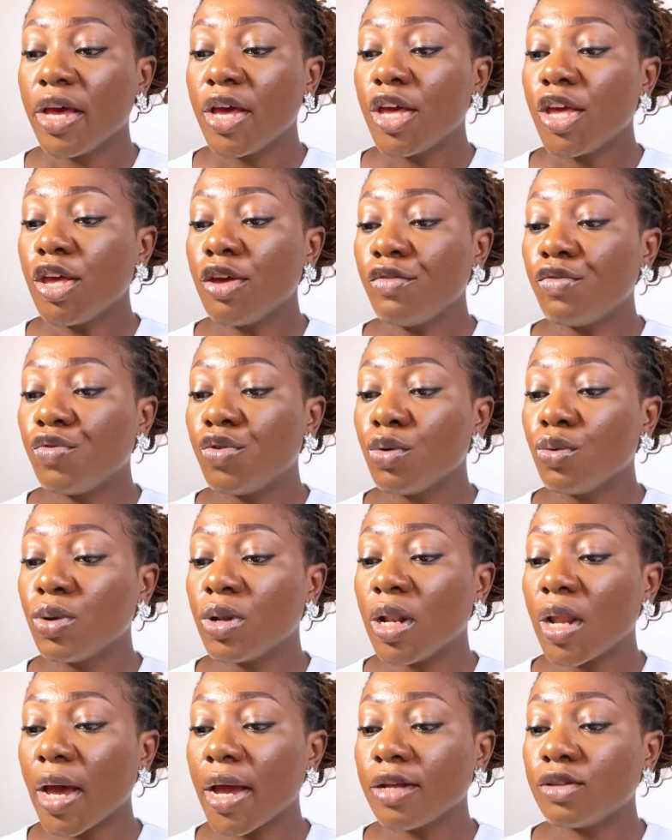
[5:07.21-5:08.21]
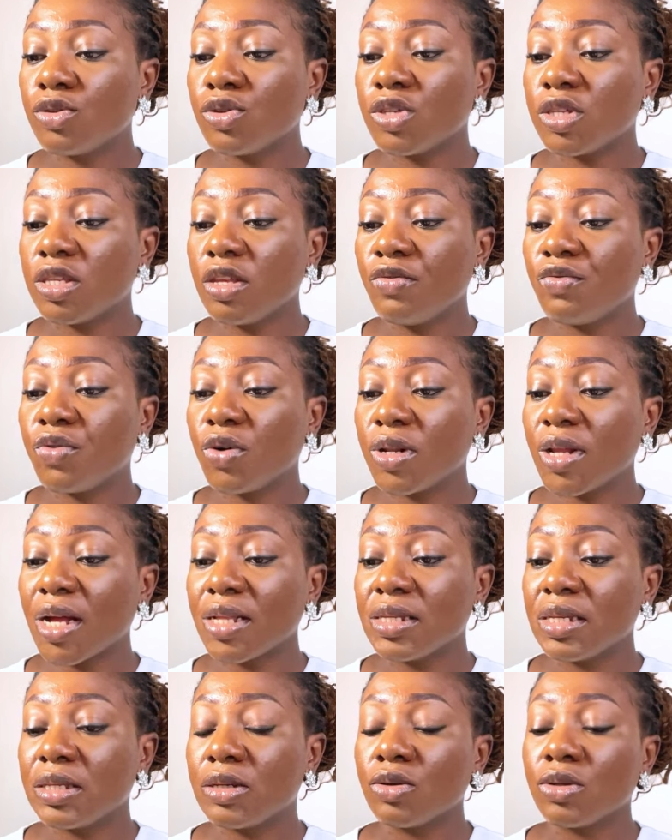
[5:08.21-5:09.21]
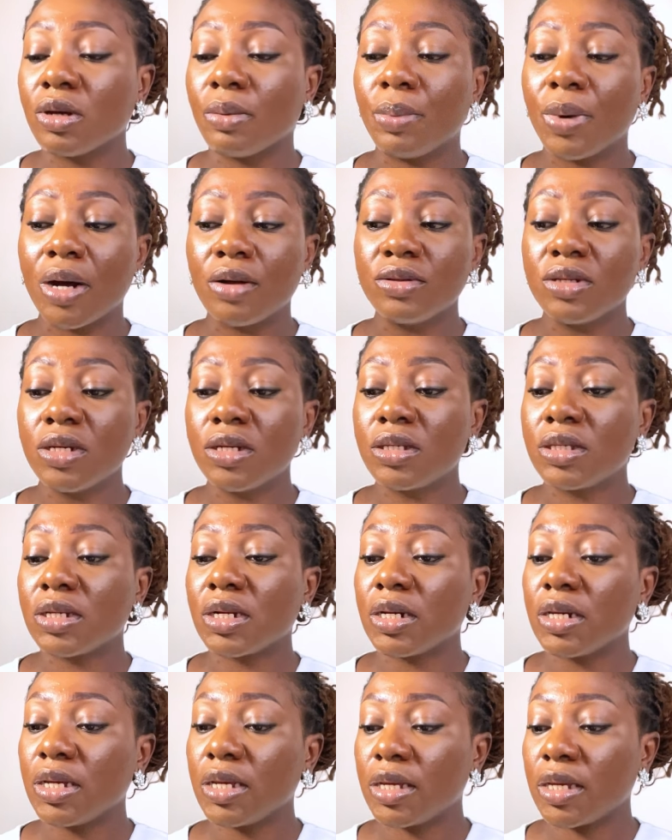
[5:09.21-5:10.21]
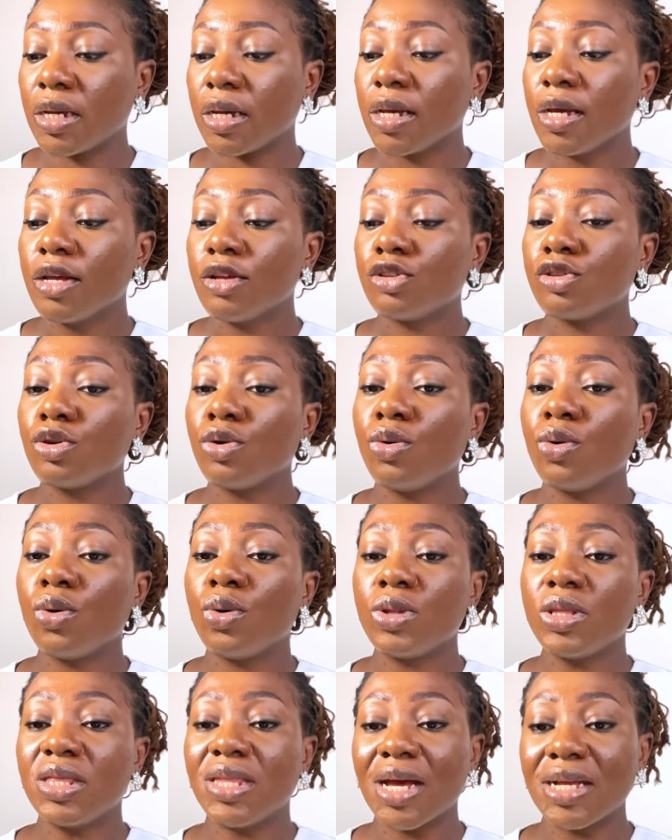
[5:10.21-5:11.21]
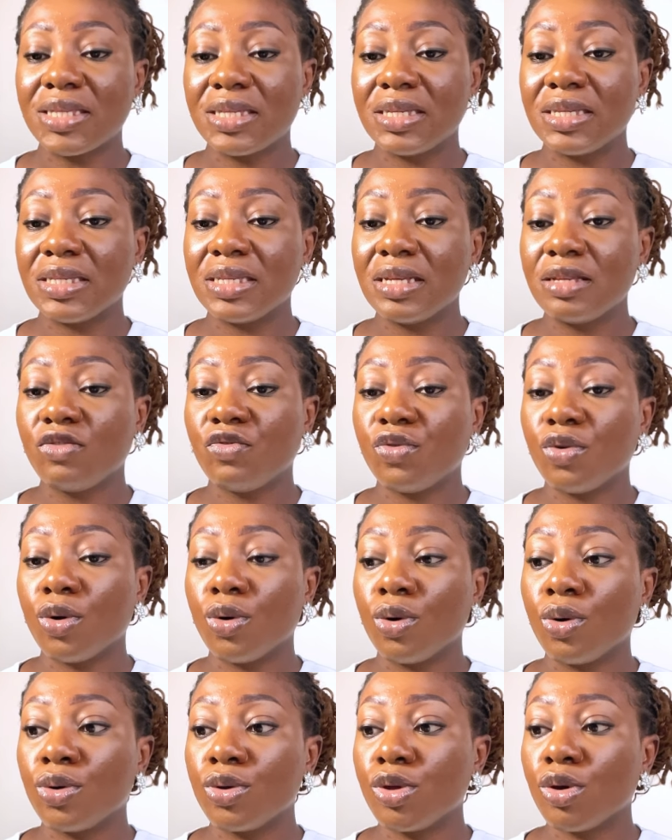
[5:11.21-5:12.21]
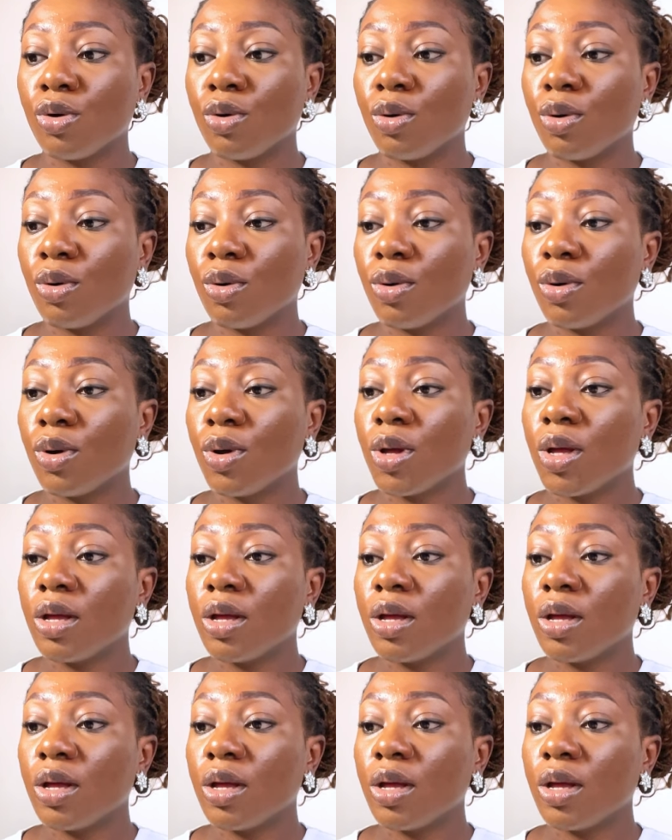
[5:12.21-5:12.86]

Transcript: If you would like to see further details about this, click here. So that is it for your